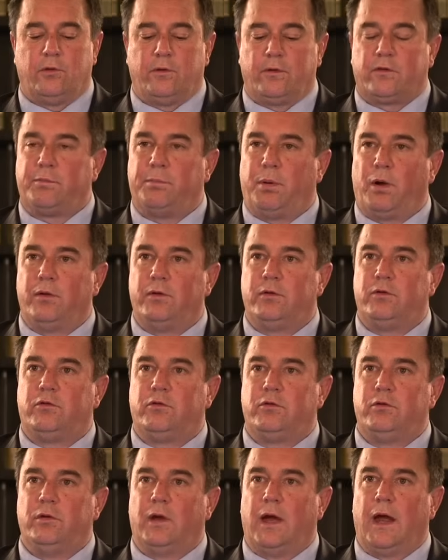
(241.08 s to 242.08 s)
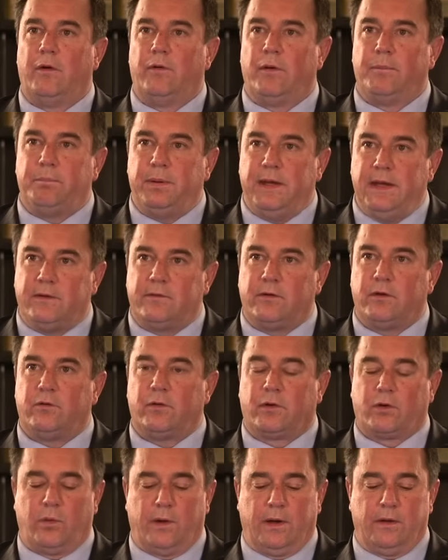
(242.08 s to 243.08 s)
respond to a repeated
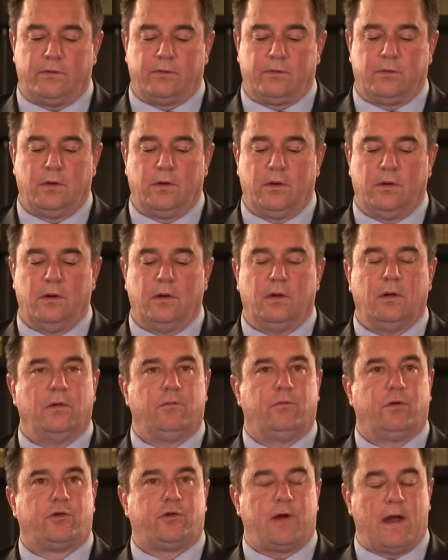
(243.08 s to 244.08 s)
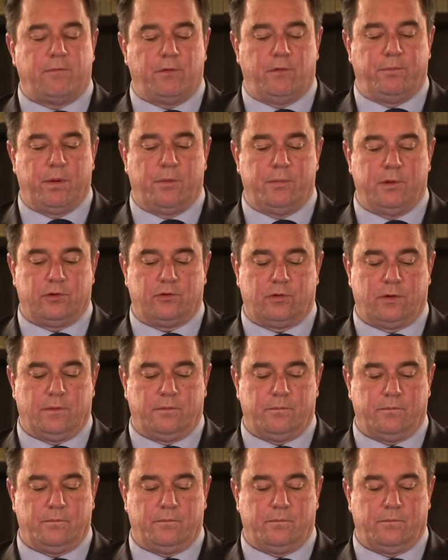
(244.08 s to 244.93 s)
request for travel permission.